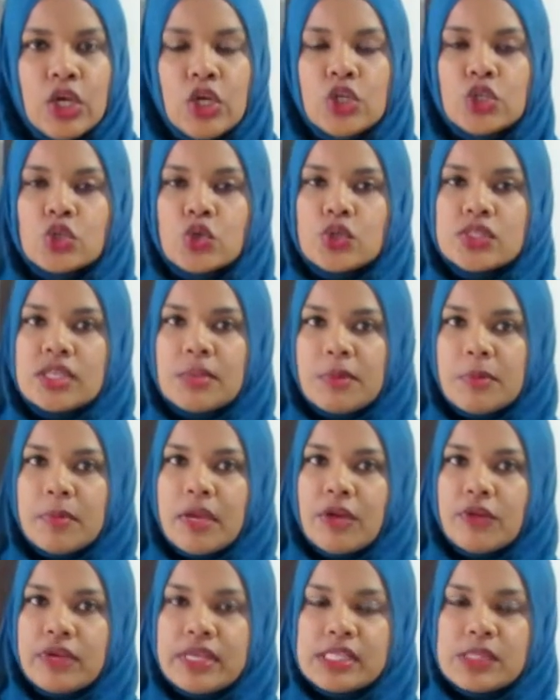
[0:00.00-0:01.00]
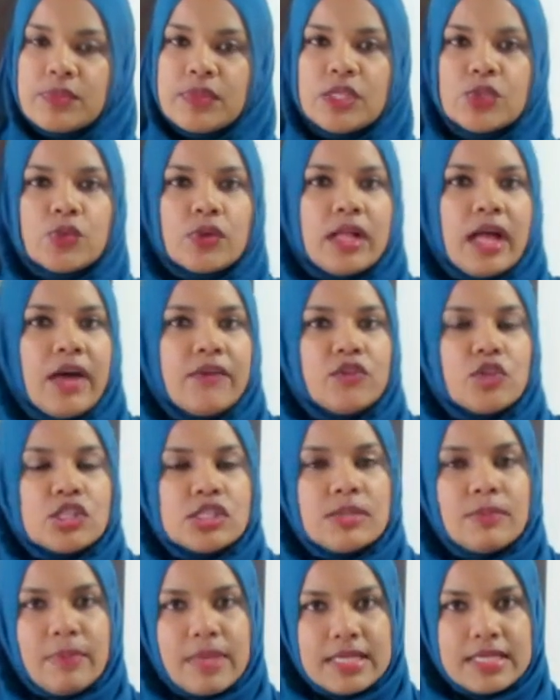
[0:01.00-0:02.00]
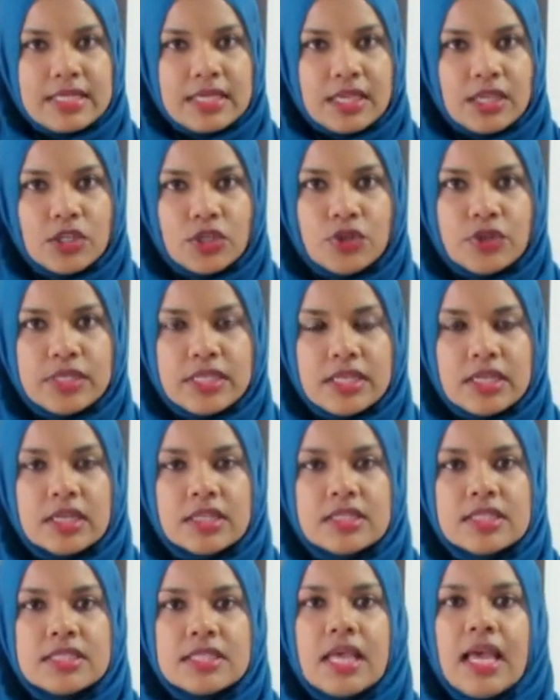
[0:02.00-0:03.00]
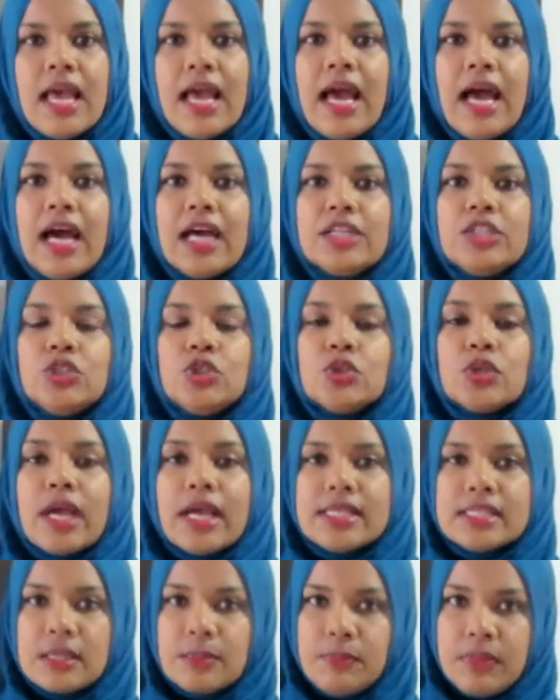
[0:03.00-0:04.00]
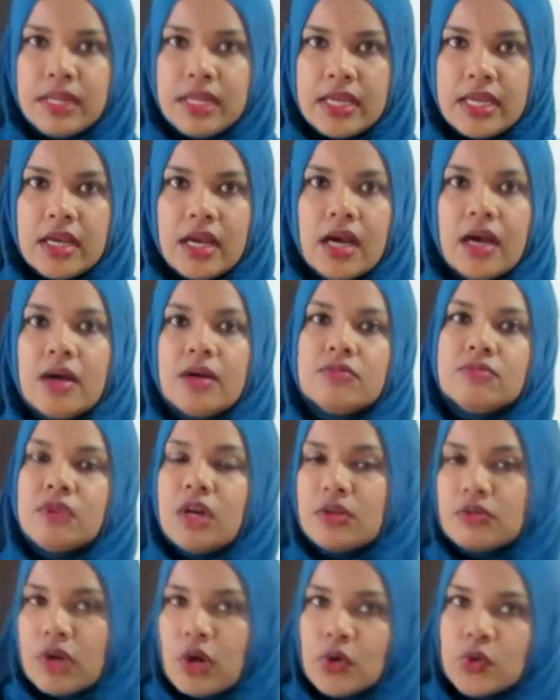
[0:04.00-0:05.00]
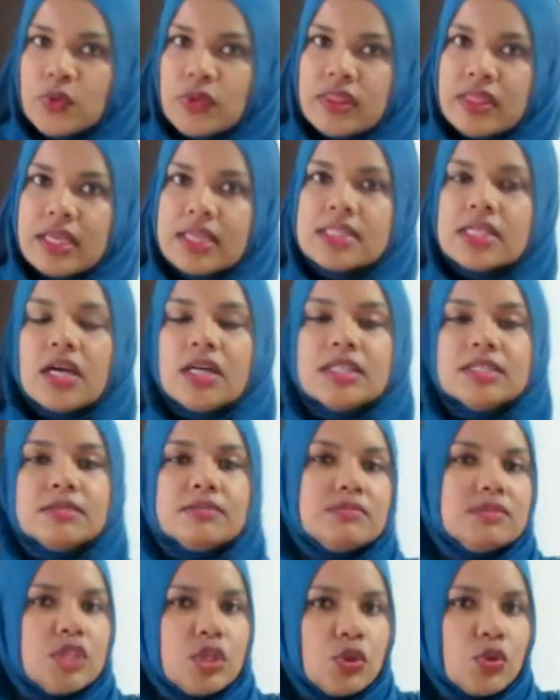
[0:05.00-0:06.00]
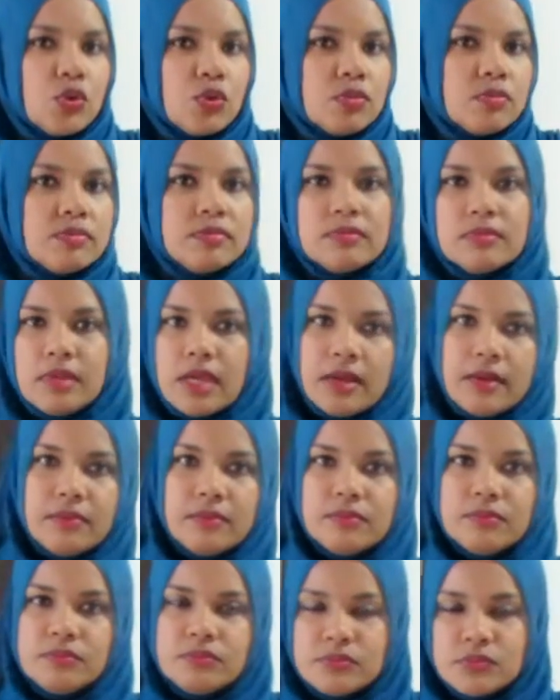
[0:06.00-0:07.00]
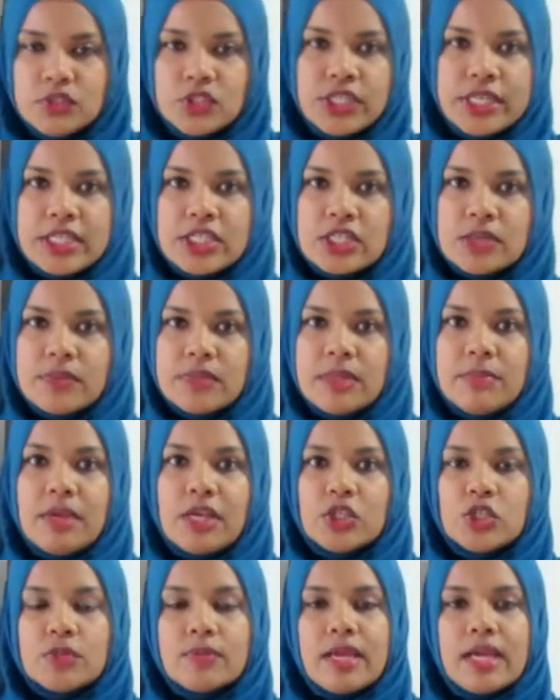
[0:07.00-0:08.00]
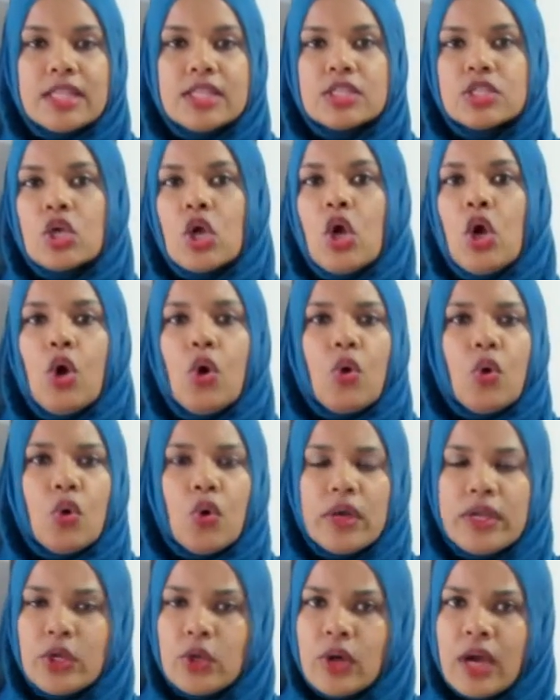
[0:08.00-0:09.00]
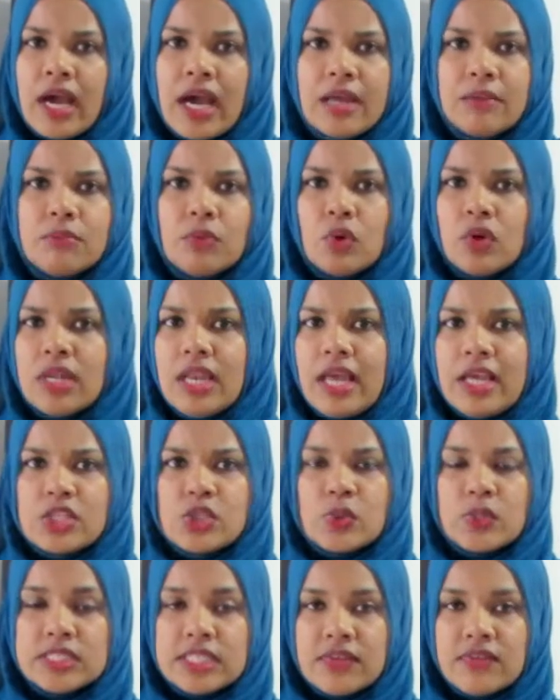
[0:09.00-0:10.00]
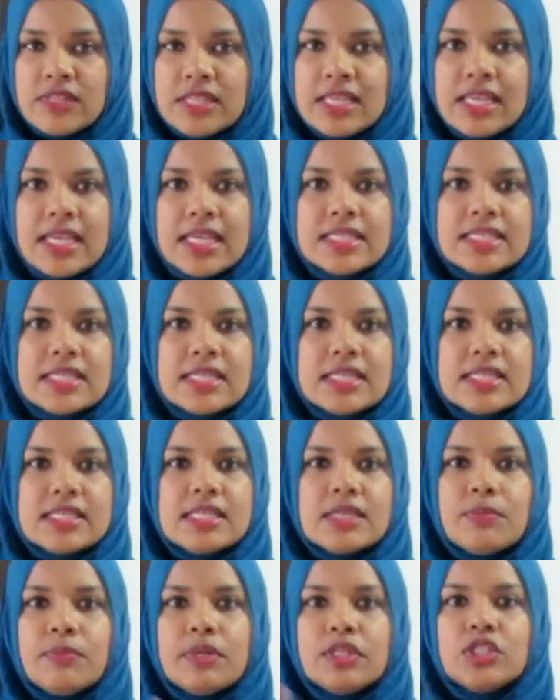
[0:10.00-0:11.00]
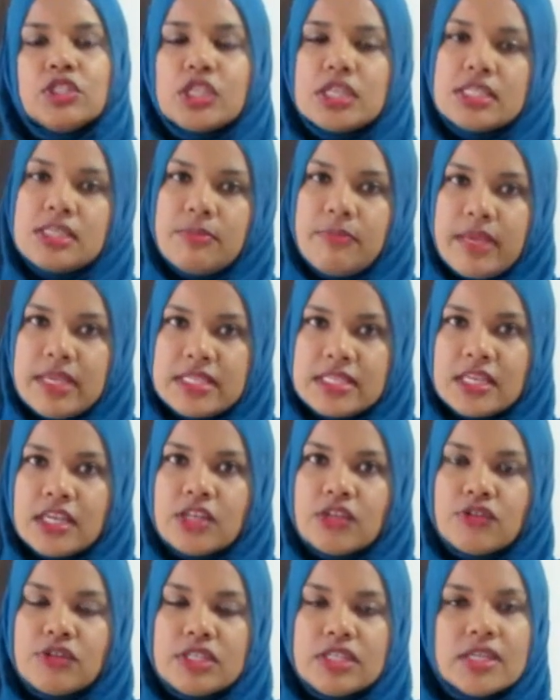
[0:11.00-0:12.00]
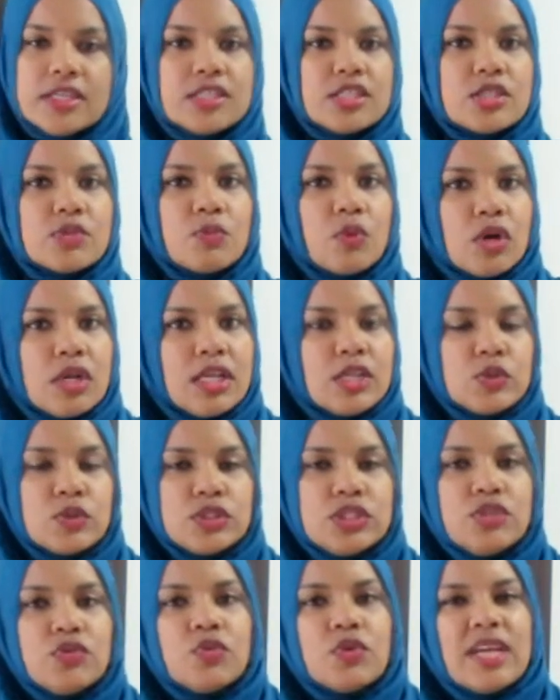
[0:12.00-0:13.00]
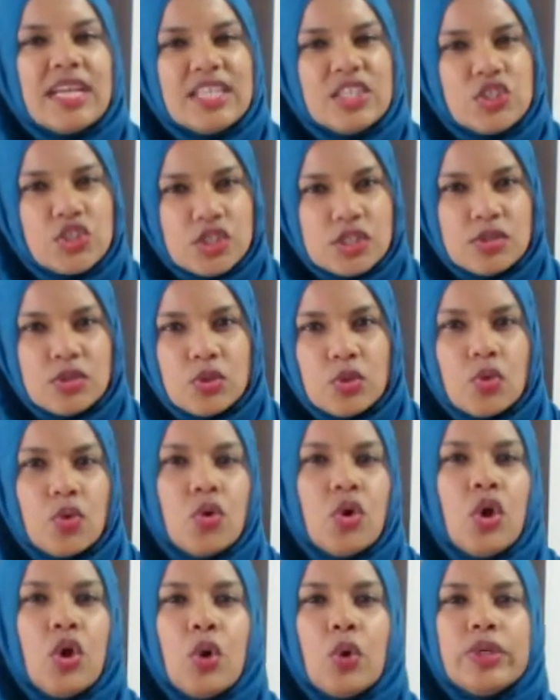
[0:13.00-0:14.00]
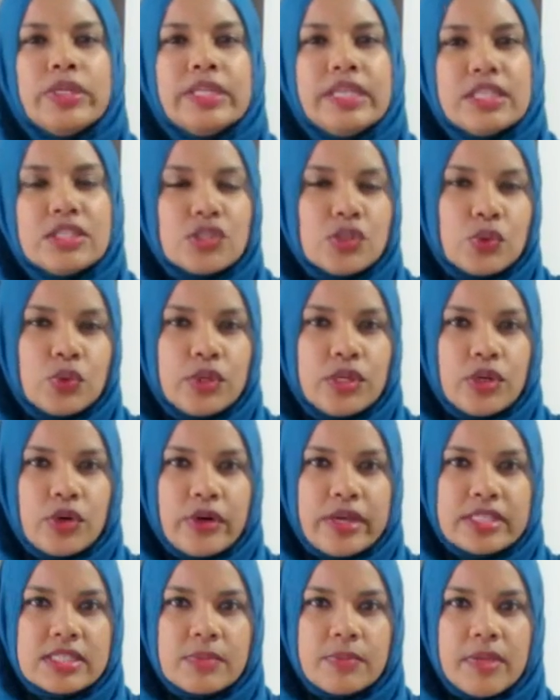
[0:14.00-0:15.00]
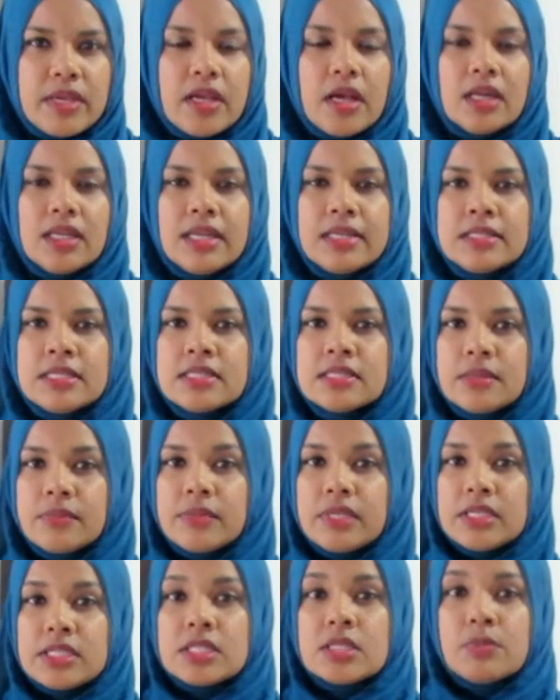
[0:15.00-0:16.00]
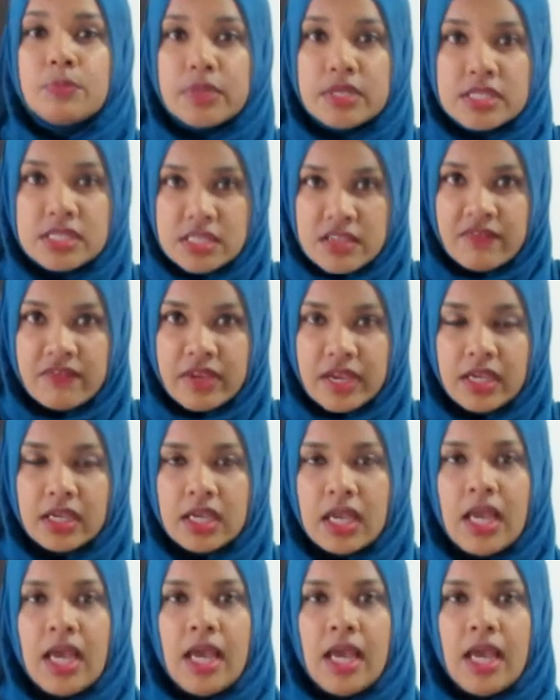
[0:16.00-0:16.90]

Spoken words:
So some of my recipes will have just the basic ingredients, and you guys can play around with it and change up the measurements, or add more or less, whatever the case is. But just the basic ingredients is more or less what you really should know or need to know in a recipe, unless it's something specific.